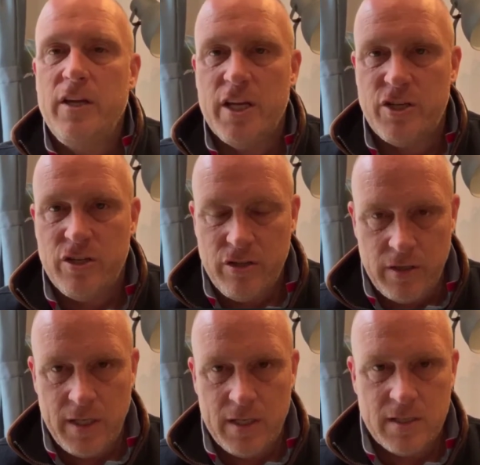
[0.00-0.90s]
Yes, you do
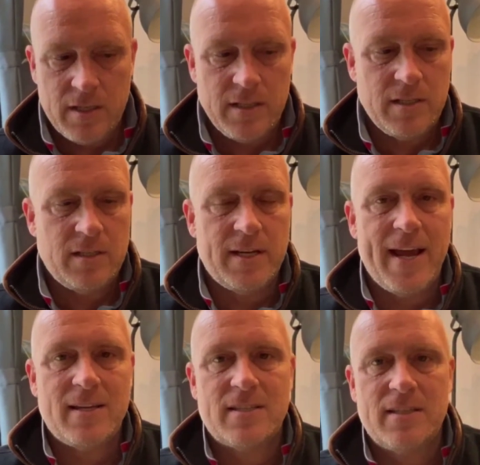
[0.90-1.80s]
need a solicitor.
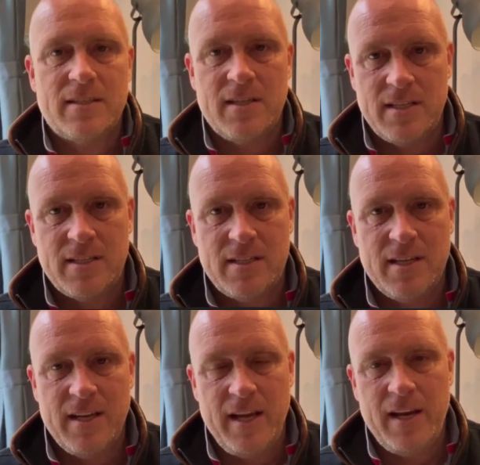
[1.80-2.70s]
Our solicitor,
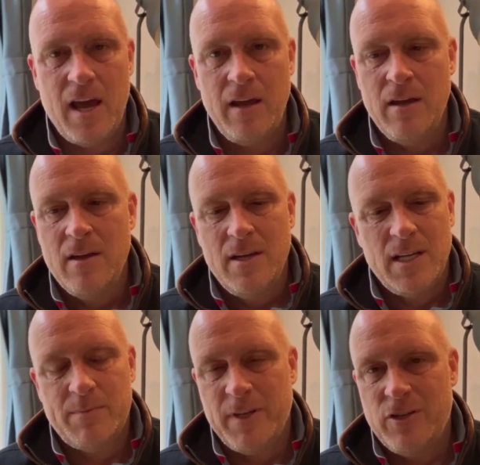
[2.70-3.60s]
Nino,
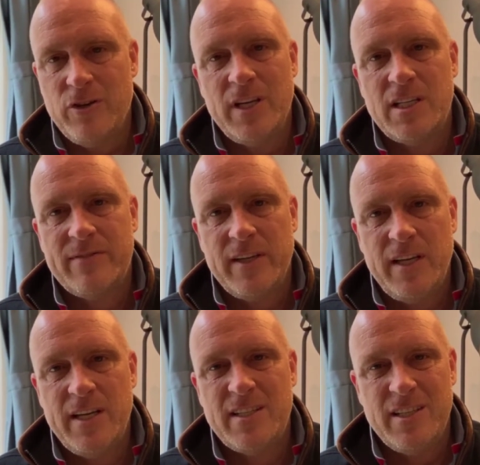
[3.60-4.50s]
he's been doing this for
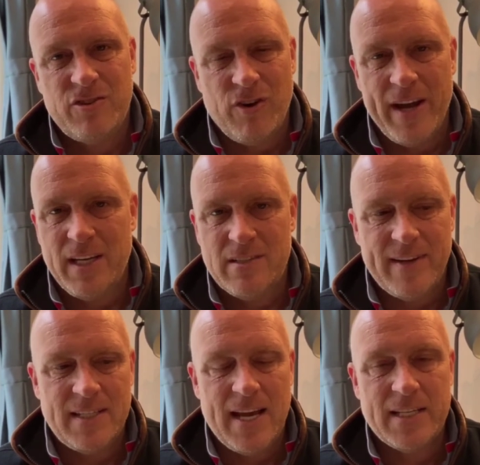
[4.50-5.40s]
years. He's great. He's
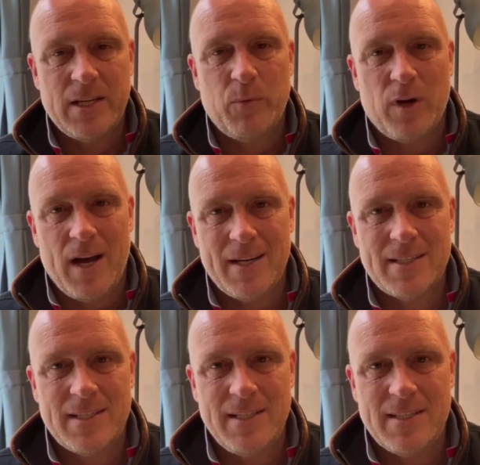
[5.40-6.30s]
fantastic. We're other
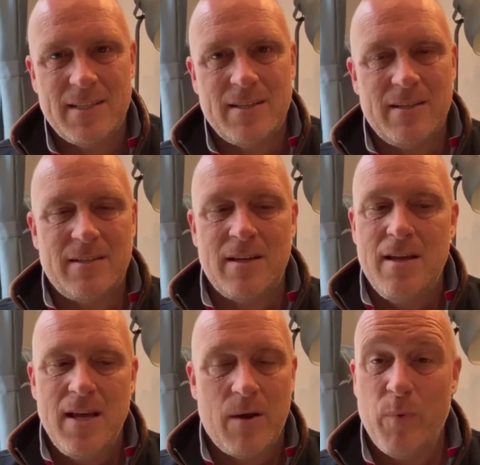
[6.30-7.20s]
solicitors,
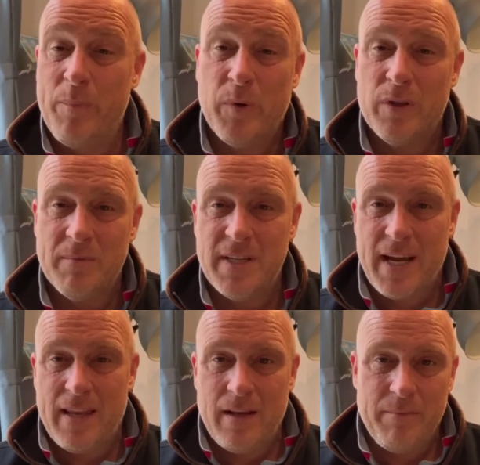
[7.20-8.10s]
and we put them
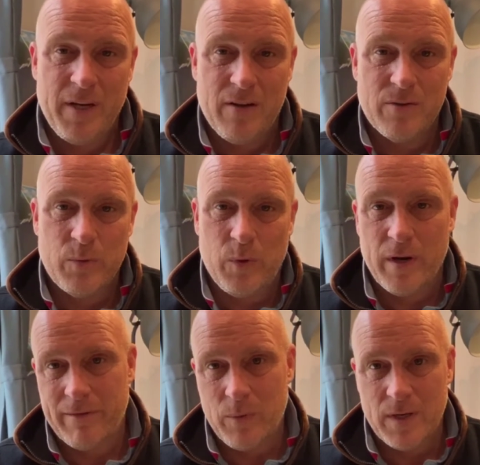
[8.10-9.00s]
together because we
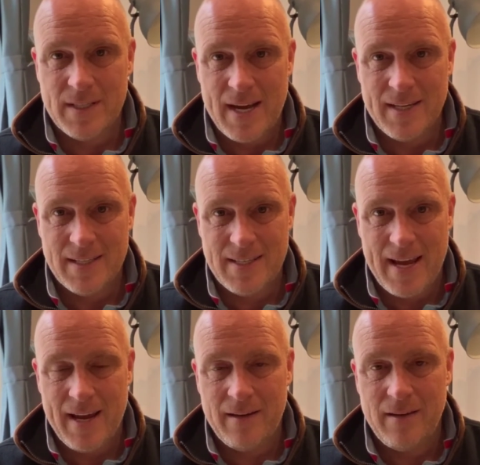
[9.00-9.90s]
want everyone to
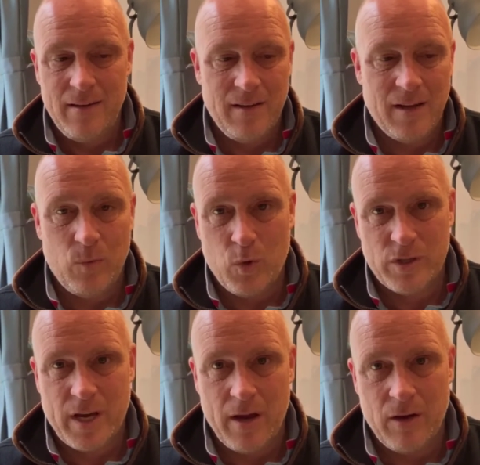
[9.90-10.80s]
understand, you know,
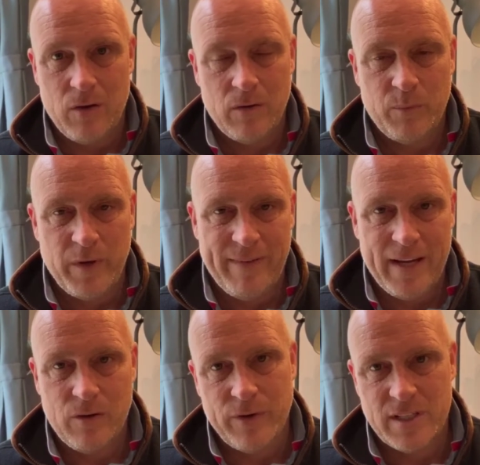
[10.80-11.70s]
what's going on with
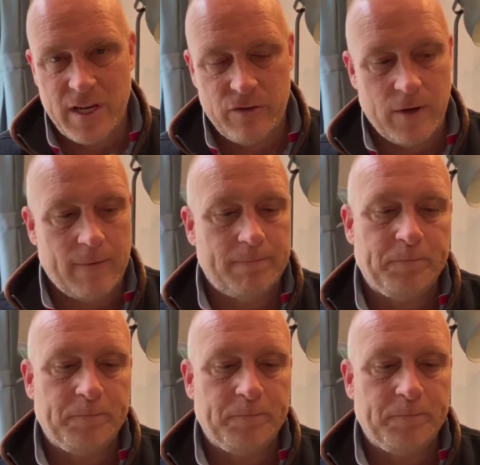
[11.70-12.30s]
vendor, etc.